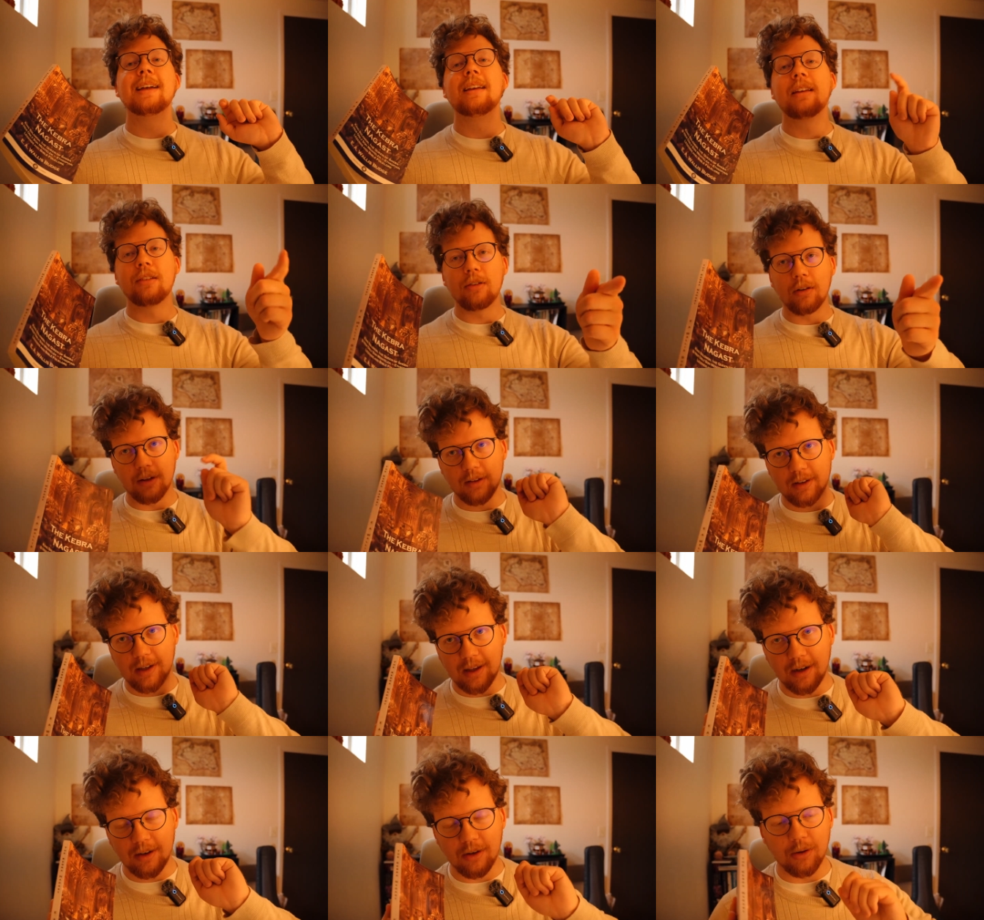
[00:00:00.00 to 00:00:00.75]
So let's
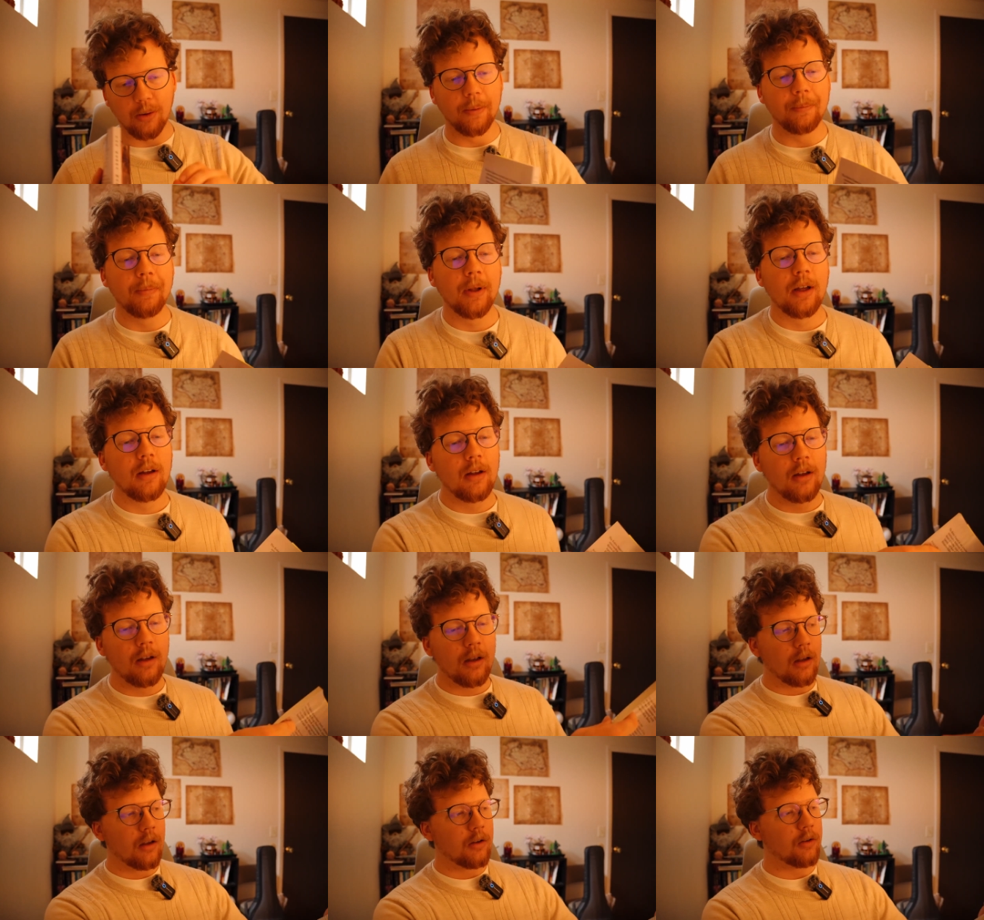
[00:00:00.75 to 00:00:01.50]
get into it.
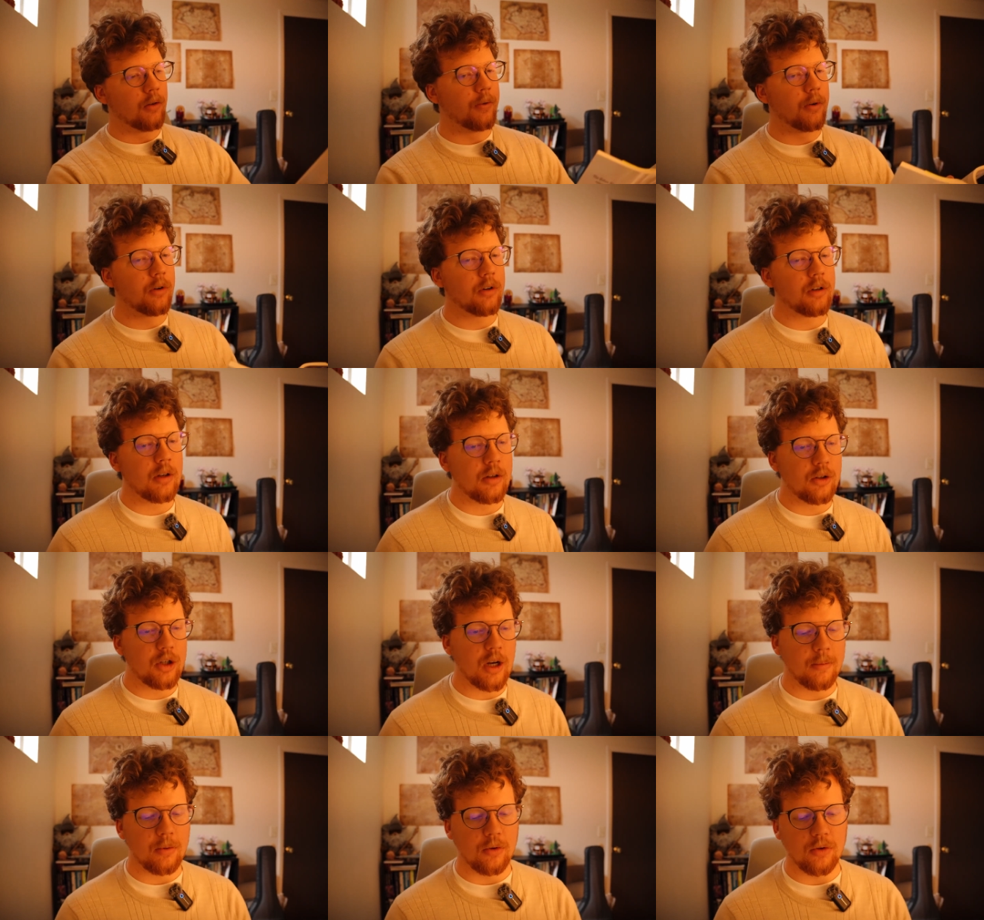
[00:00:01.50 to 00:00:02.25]
So first in
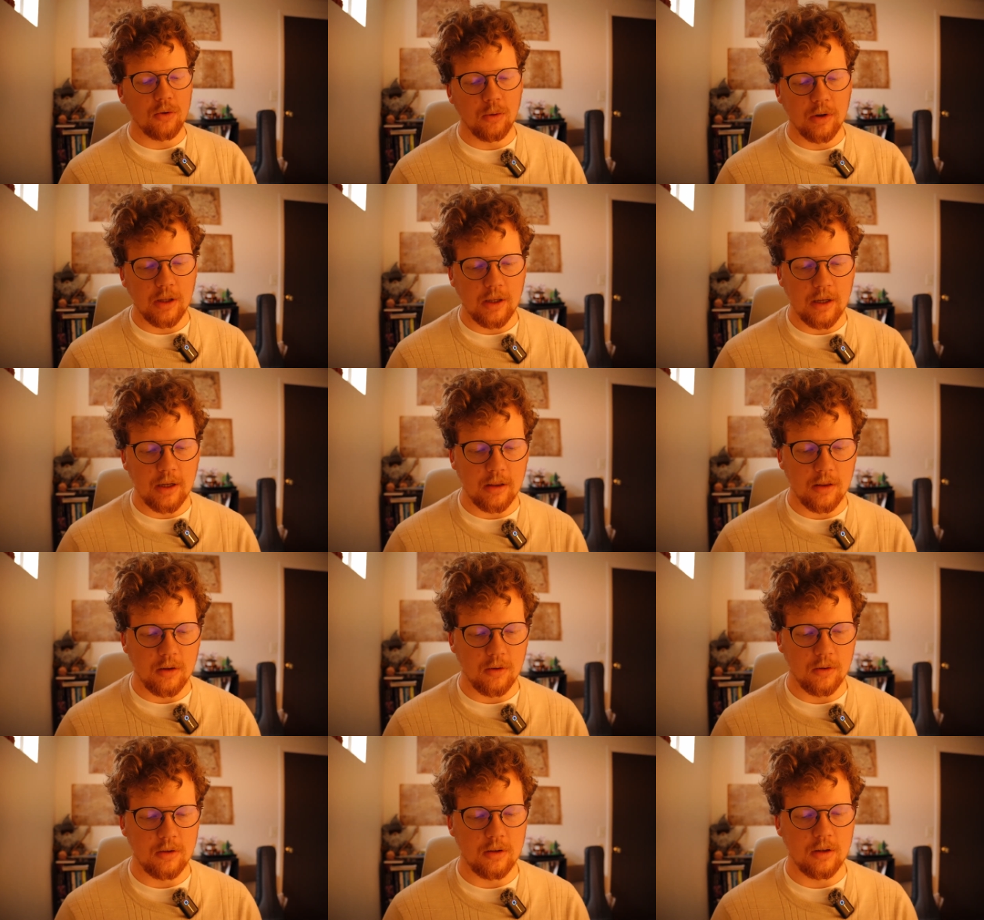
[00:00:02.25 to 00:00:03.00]
chapter
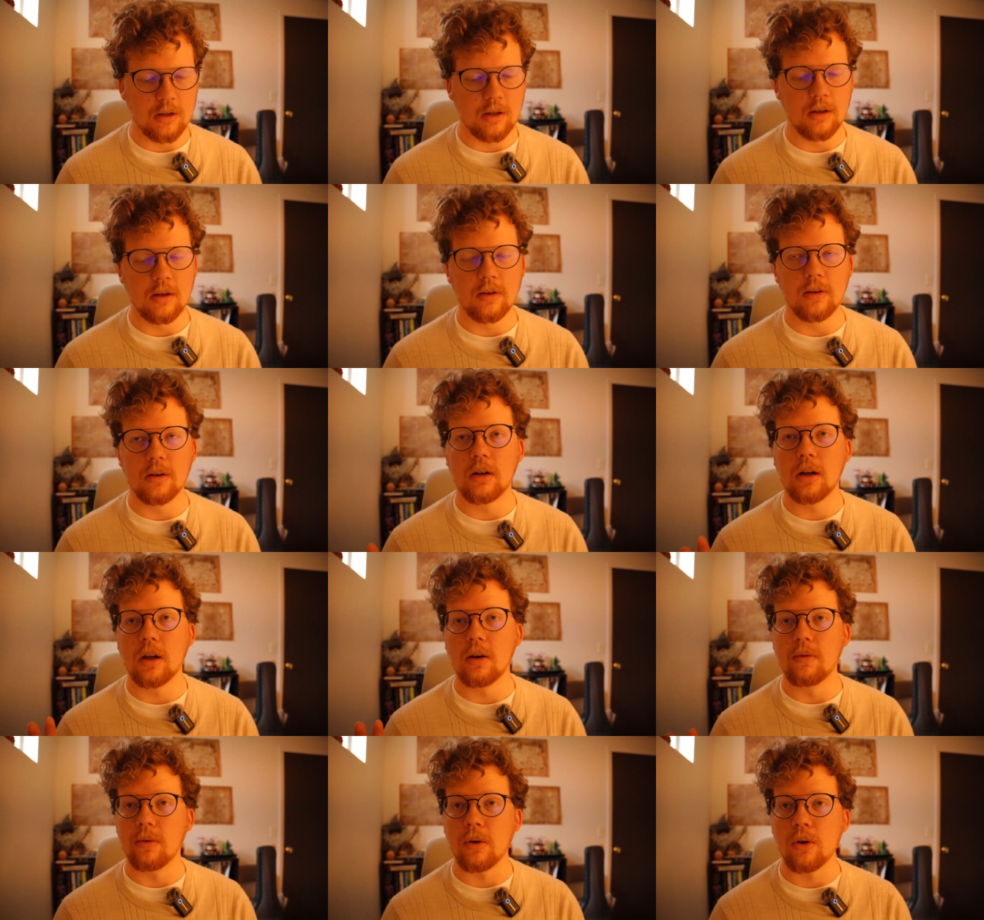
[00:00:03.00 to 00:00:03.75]
28, there's the
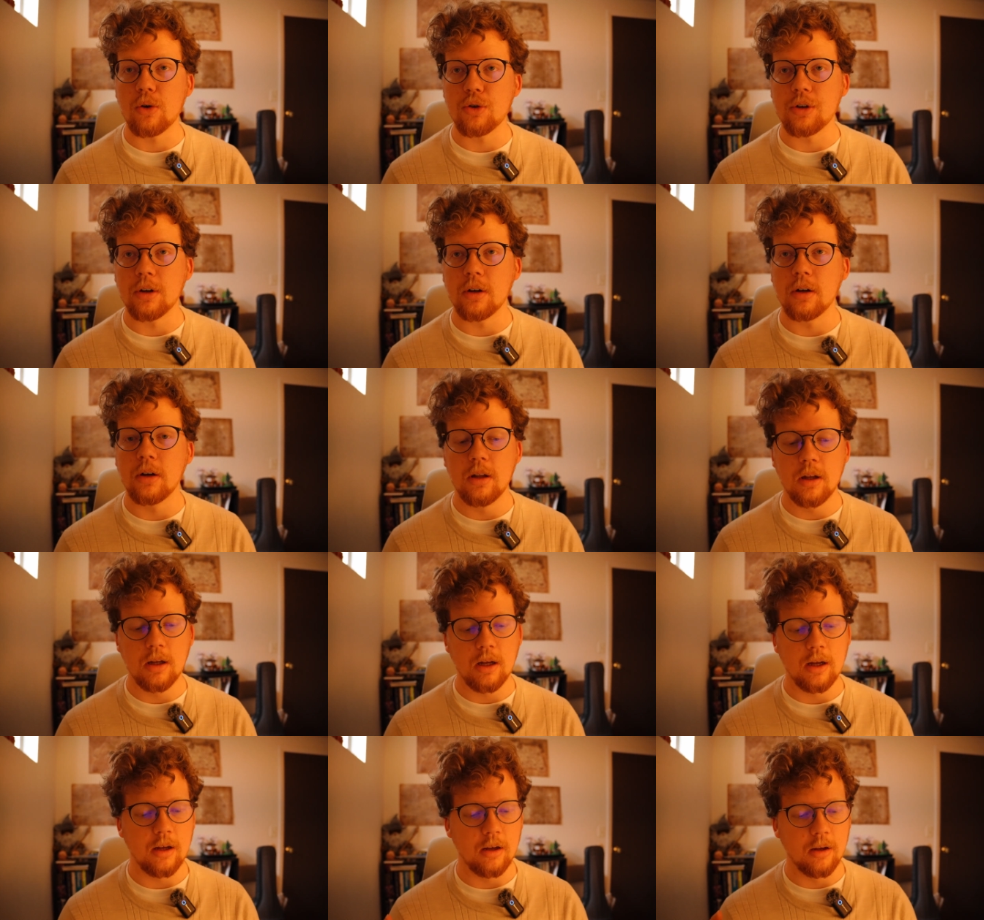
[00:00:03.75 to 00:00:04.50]
conversion,
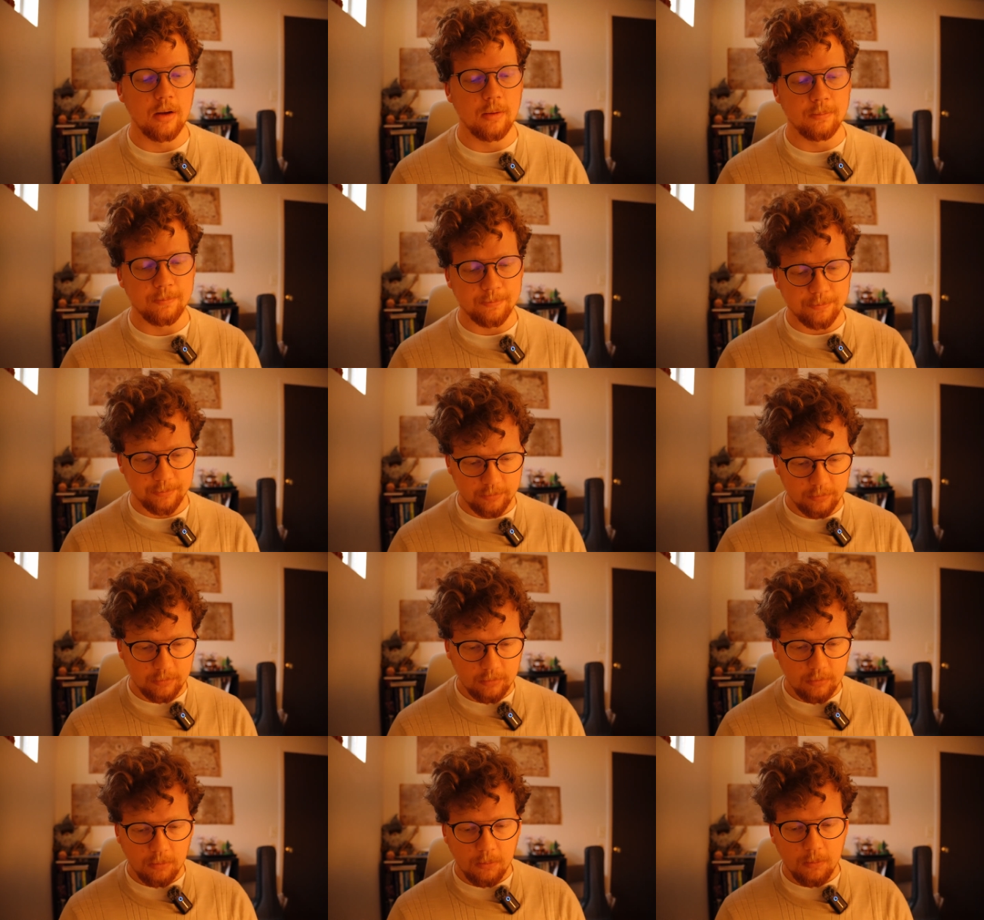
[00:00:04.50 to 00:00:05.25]

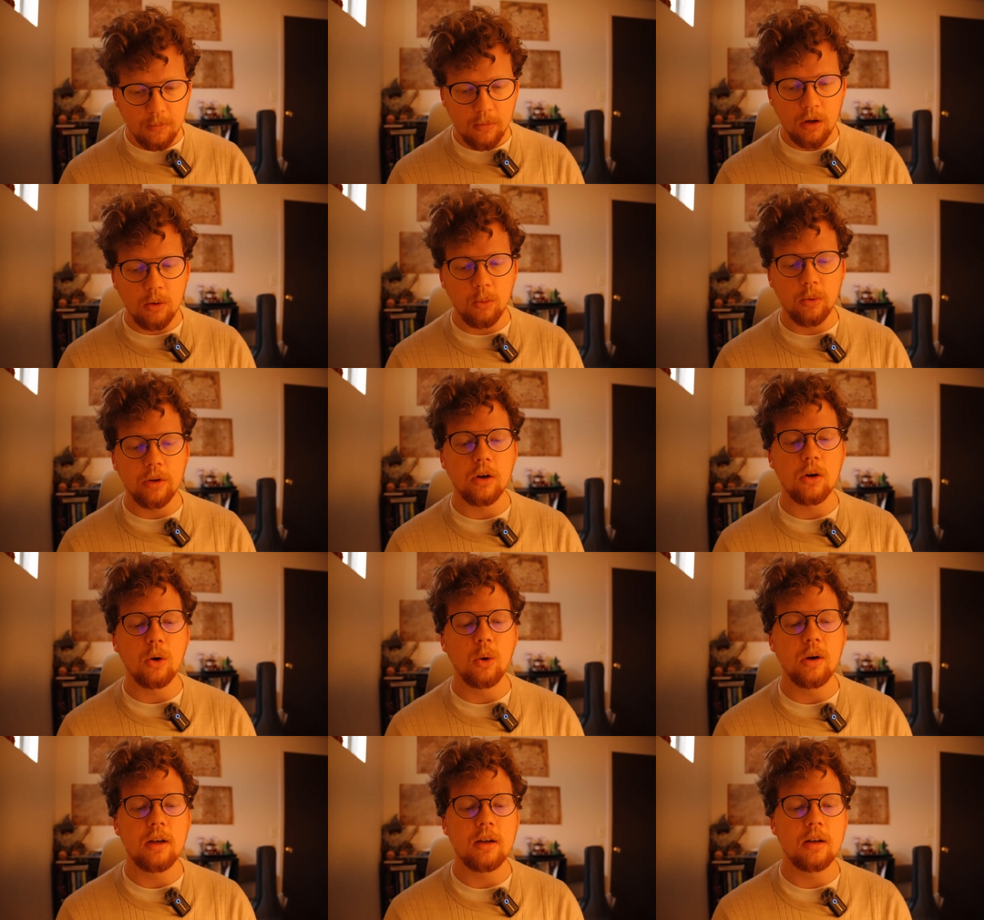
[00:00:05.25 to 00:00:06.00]
where the
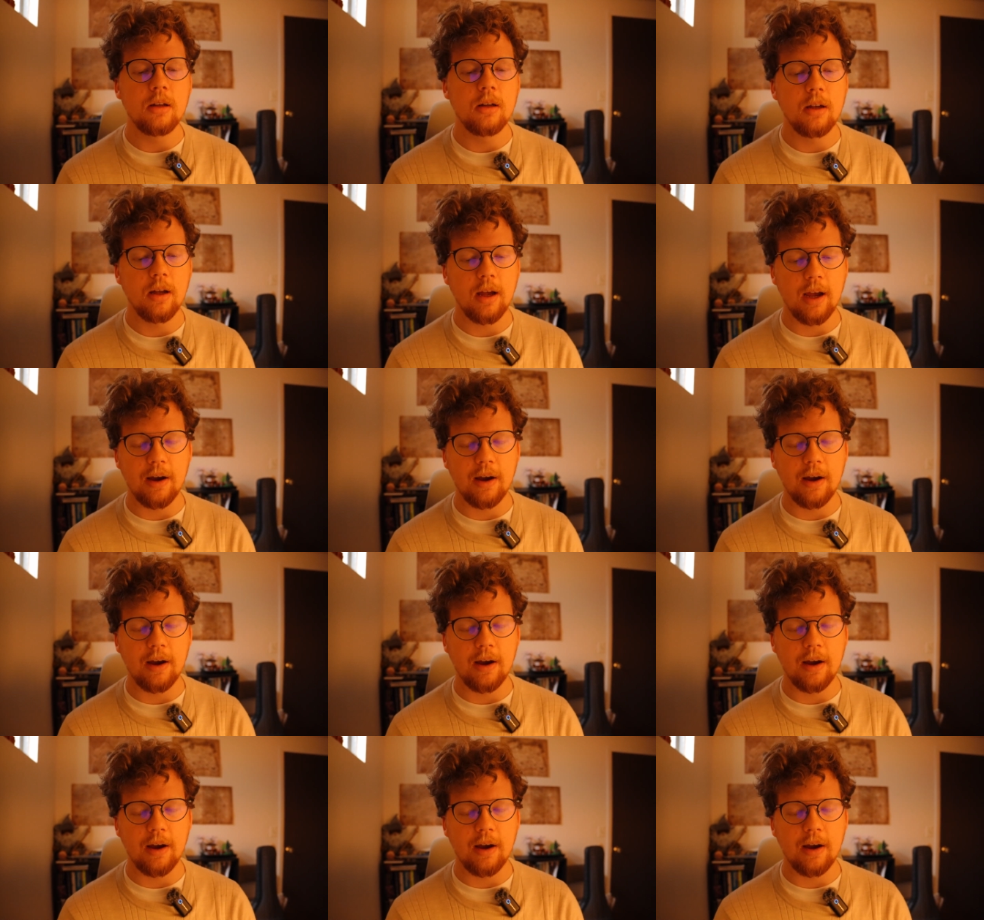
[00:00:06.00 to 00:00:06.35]
queen,